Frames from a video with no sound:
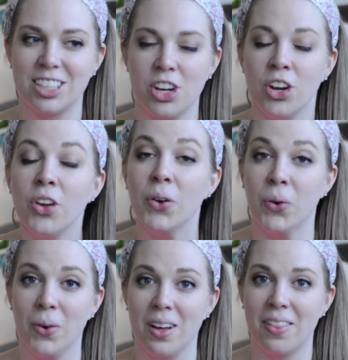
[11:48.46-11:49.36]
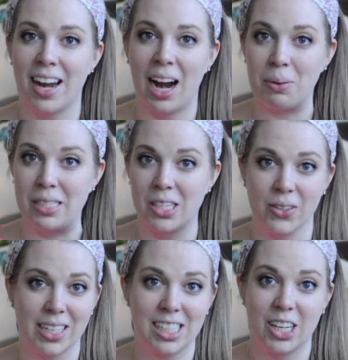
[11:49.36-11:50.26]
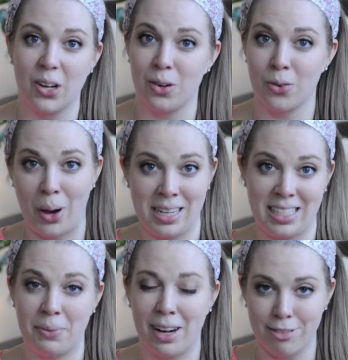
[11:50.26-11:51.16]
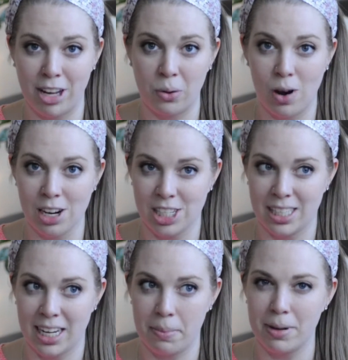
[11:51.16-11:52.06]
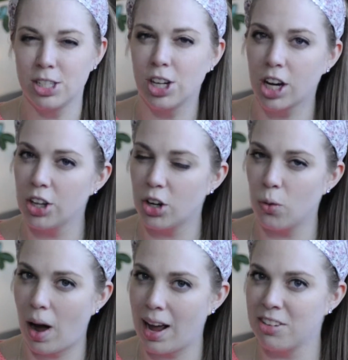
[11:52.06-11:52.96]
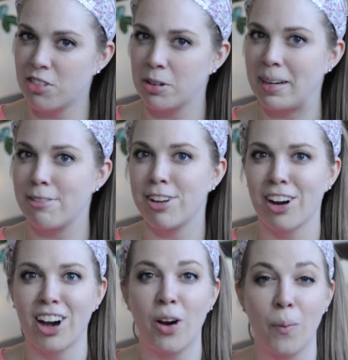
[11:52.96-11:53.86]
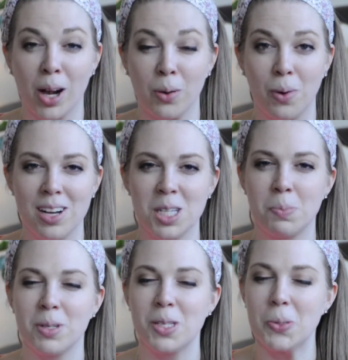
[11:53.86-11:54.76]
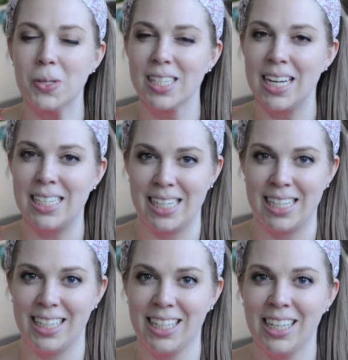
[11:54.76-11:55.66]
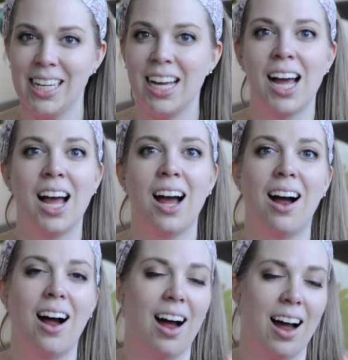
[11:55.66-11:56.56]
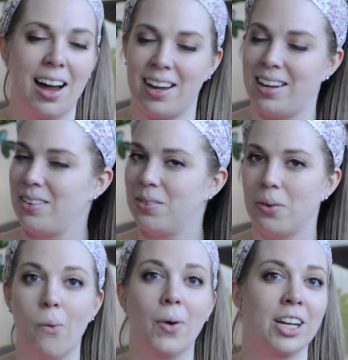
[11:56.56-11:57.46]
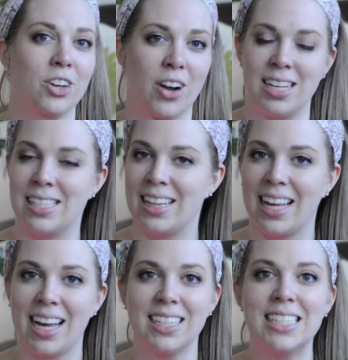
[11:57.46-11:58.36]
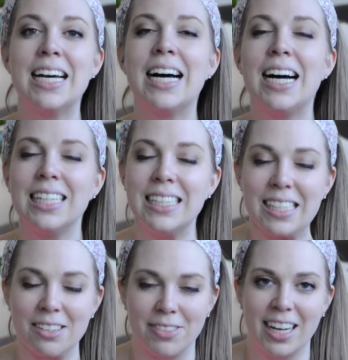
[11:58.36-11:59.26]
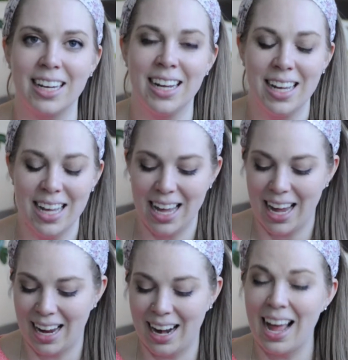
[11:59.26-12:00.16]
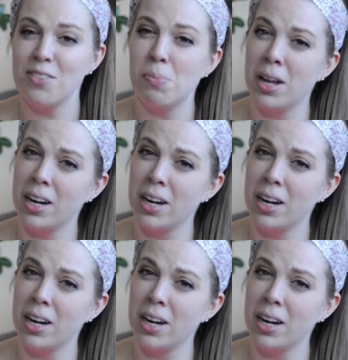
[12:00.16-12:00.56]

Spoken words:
knew that I was going to go crazy when I found washi tape. It took a little while for me to figure out where it was, but as soon as I did, I went crazy. They had tons of it, and I haven't